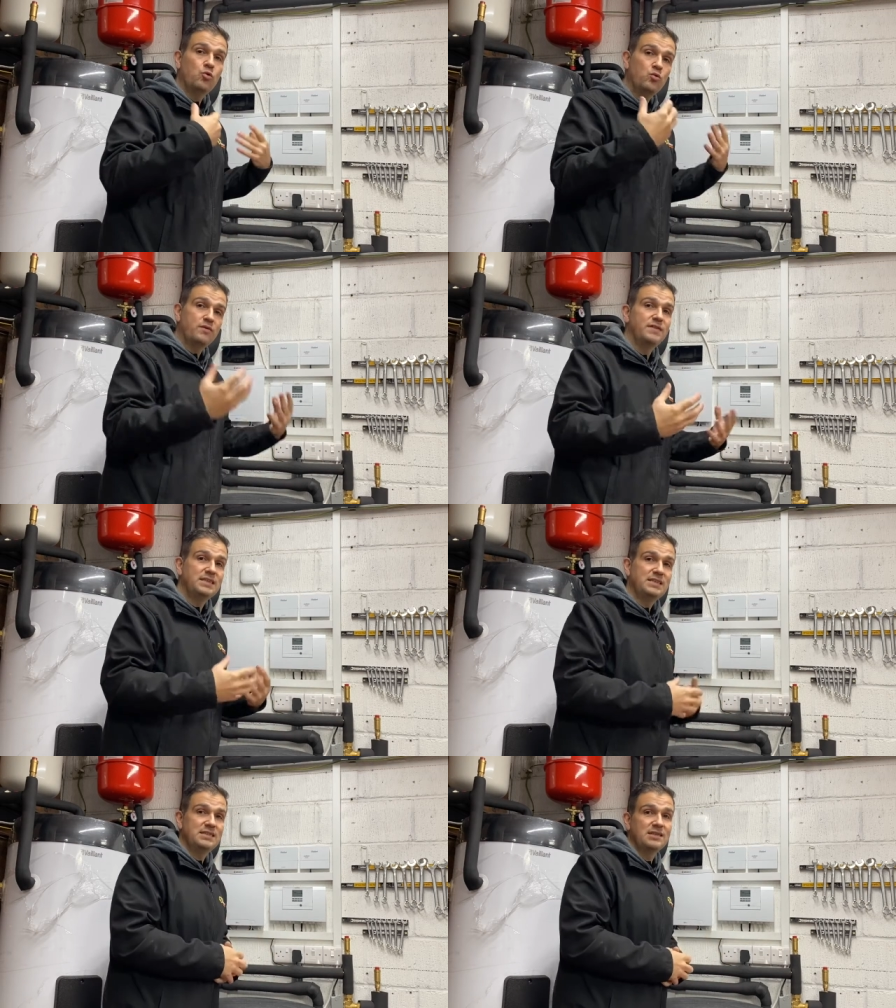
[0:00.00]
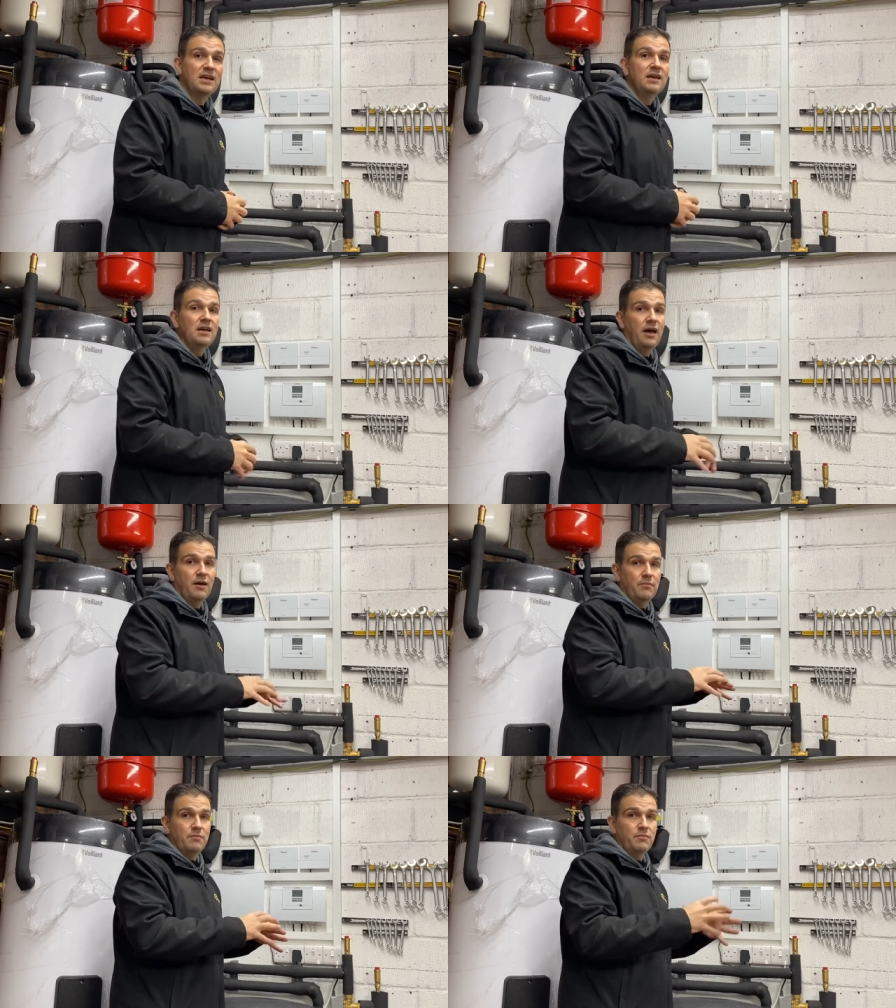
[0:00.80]
All of this is
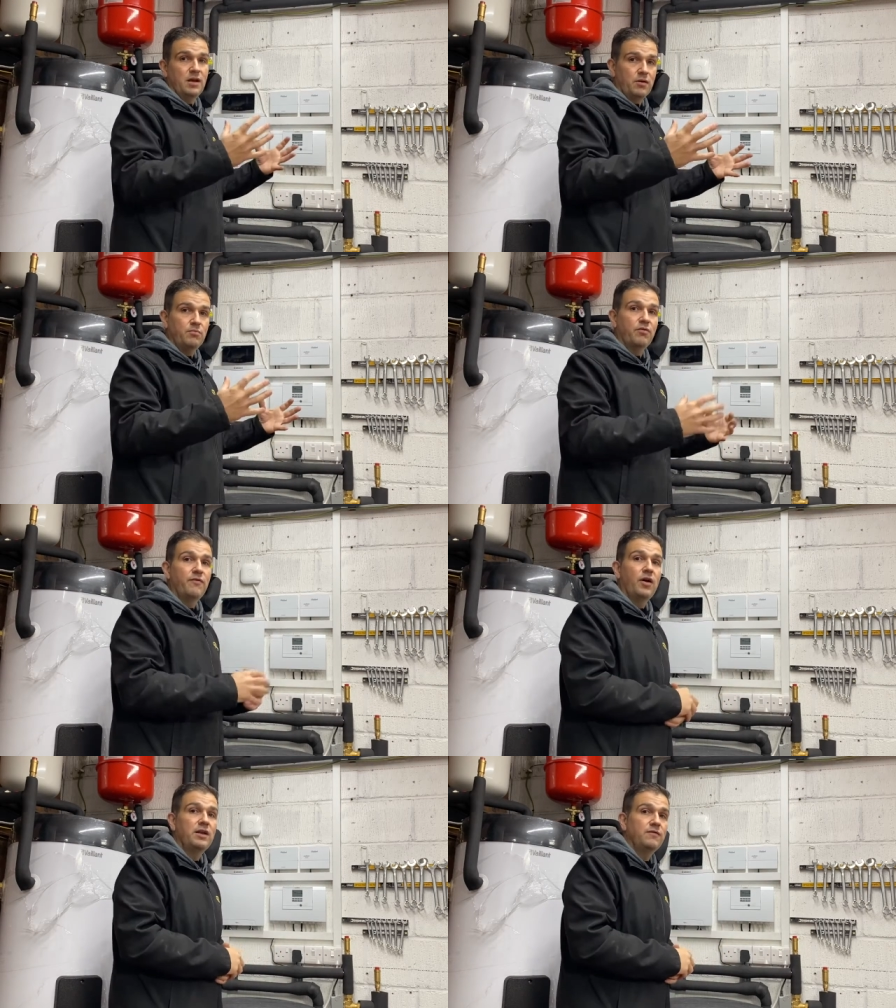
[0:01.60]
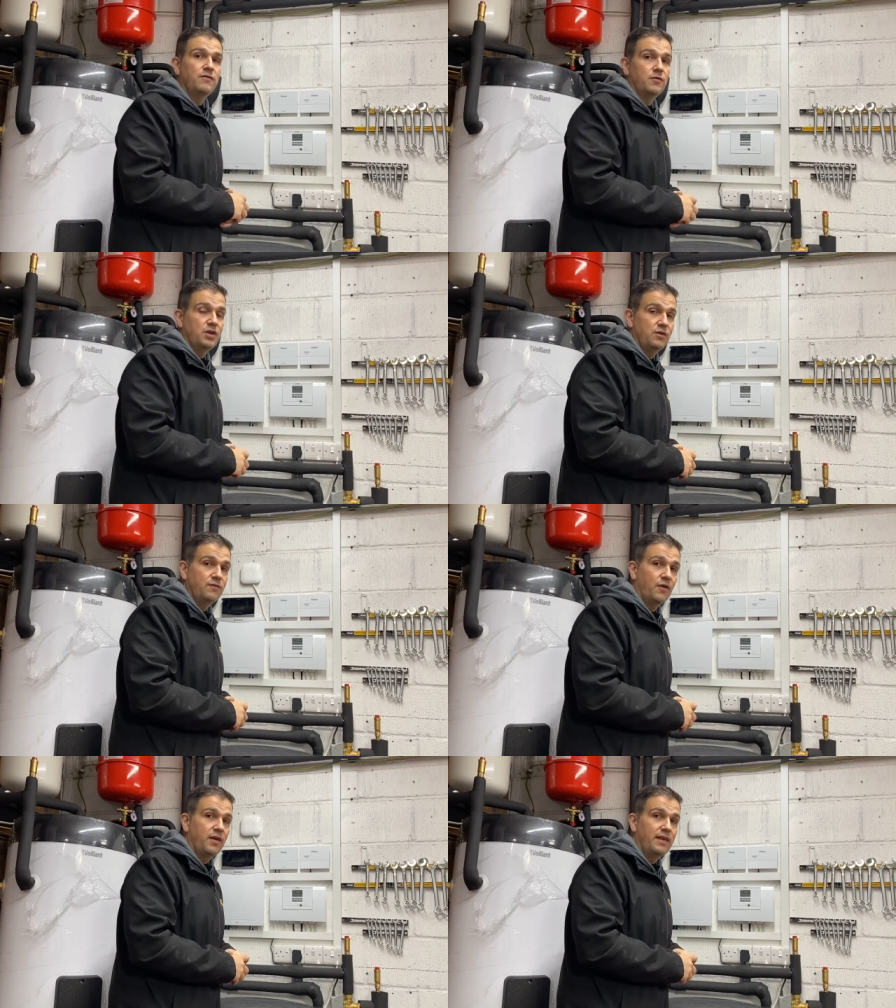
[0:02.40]
um, you know, provided for you
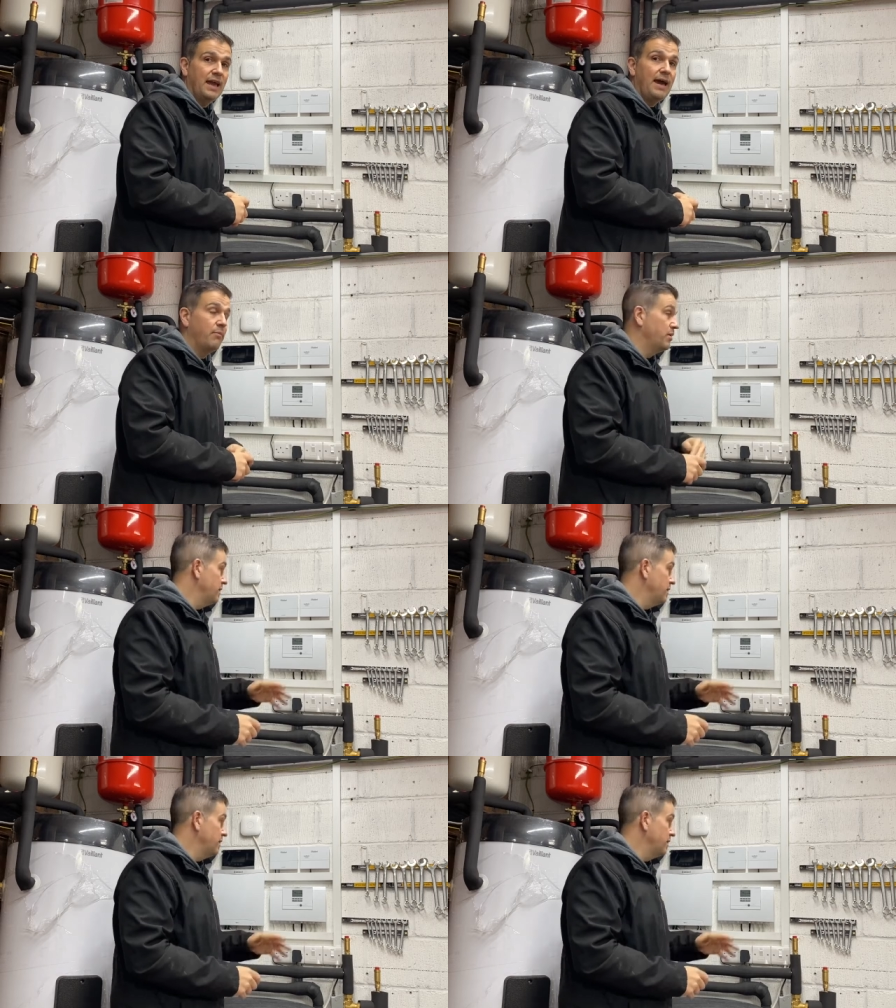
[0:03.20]
via the app.